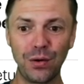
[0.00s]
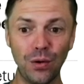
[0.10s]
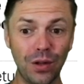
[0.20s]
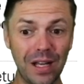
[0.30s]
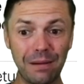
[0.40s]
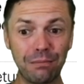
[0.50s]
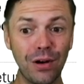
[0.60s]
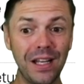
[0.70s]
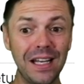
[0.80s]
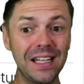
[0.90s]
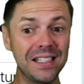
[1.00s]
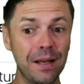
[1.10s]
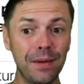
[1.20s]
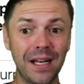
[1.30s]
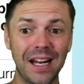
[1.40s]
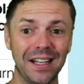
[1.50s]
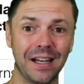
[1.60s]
cool and pretty intimidating.